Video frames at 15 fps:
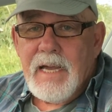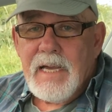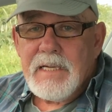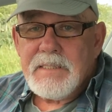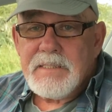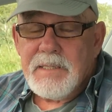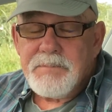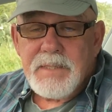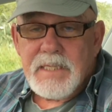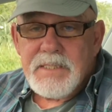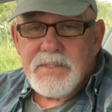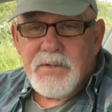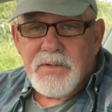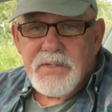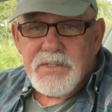some days
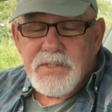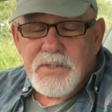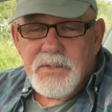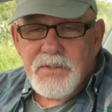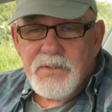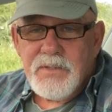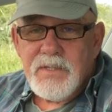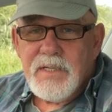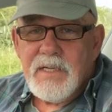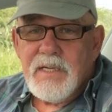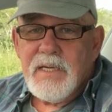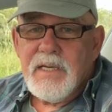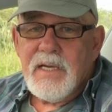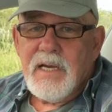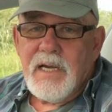not at all.
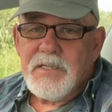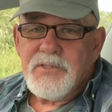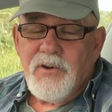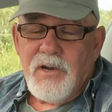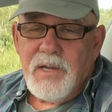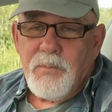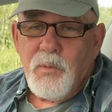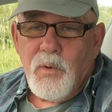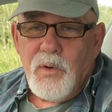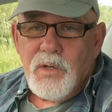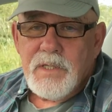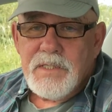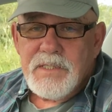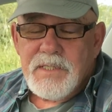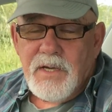I try and walk
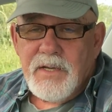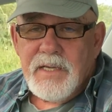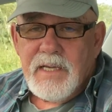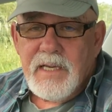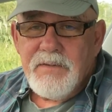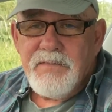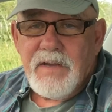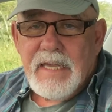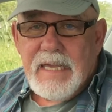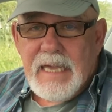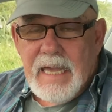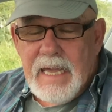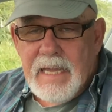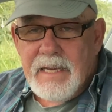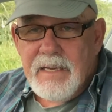and cycle if I
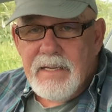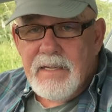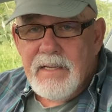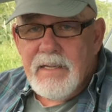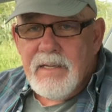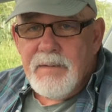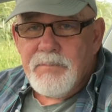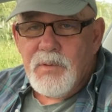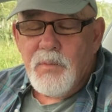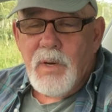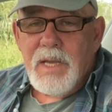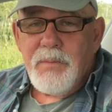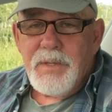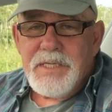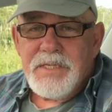can. But
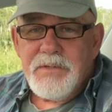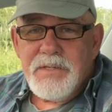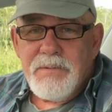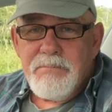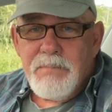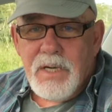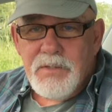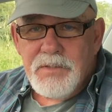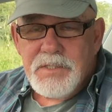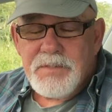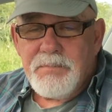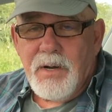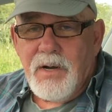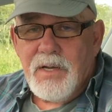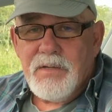where we do the most
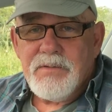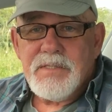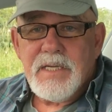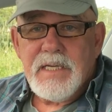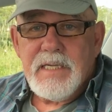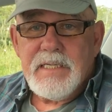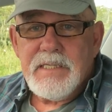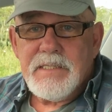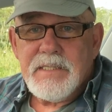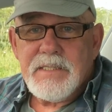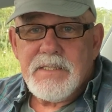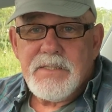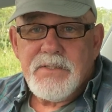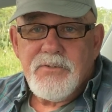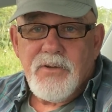miles
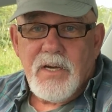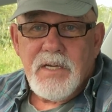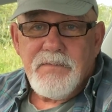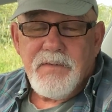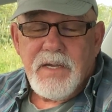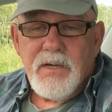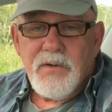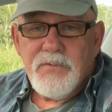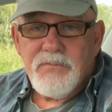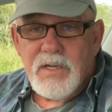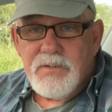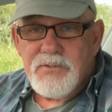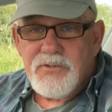is driving on road